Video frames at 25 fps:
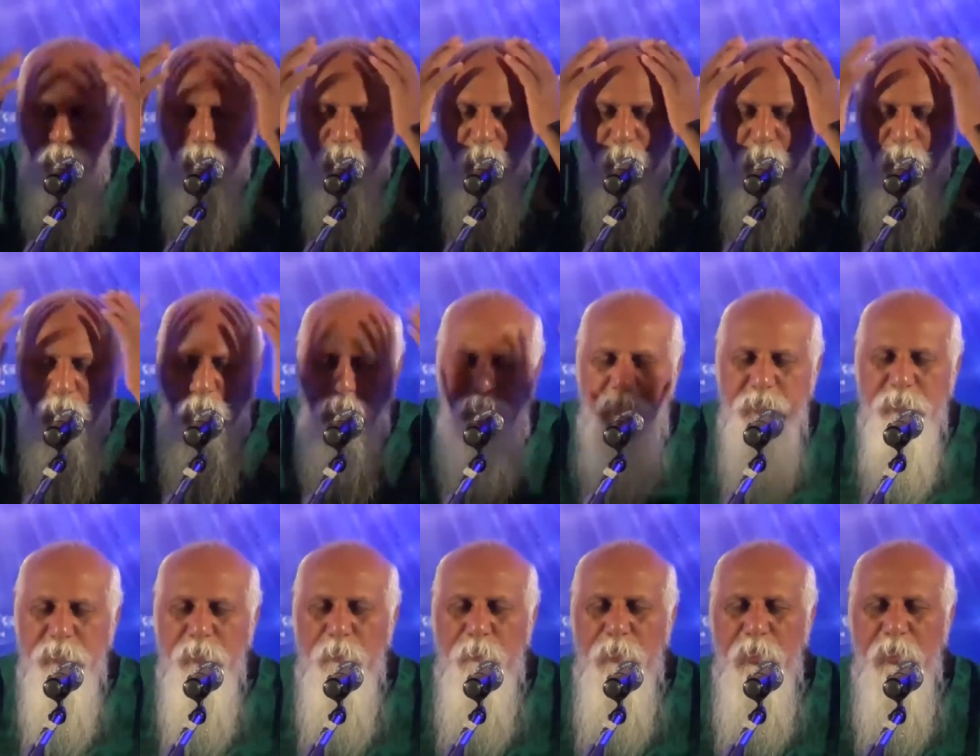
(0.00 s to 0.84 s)
The mind
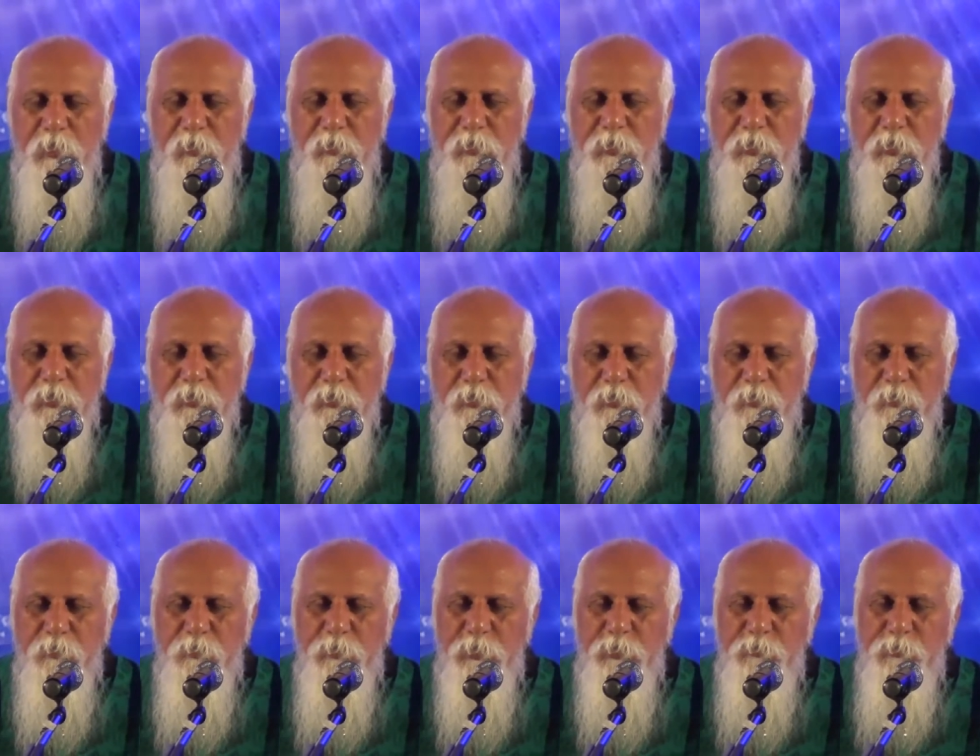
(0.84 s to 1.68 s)
is the barrier
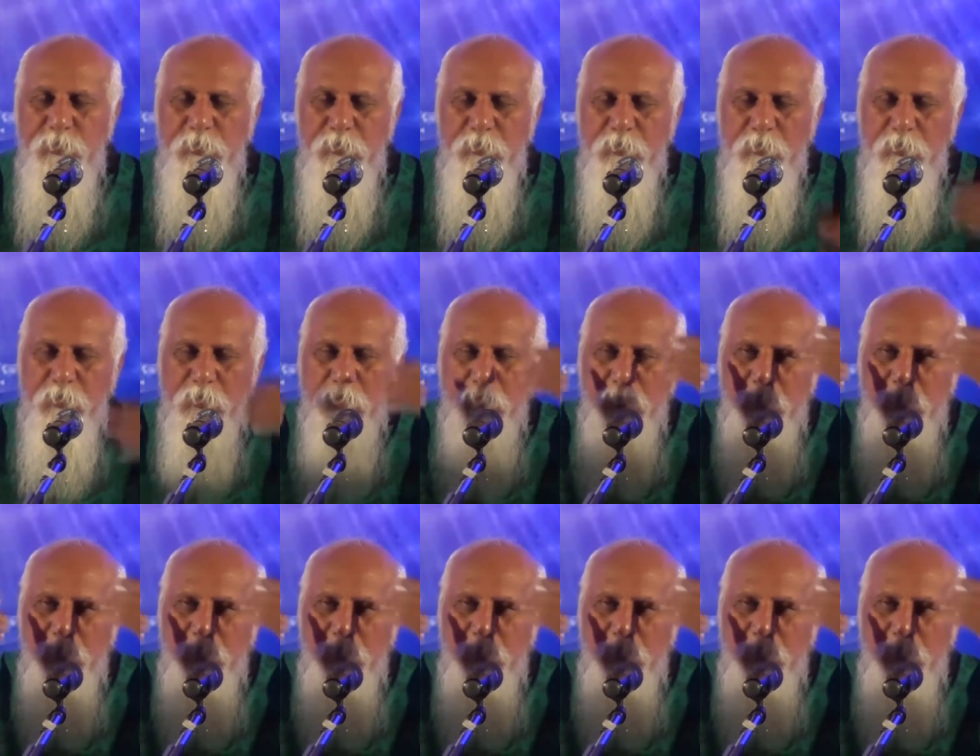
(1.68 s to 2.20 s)
between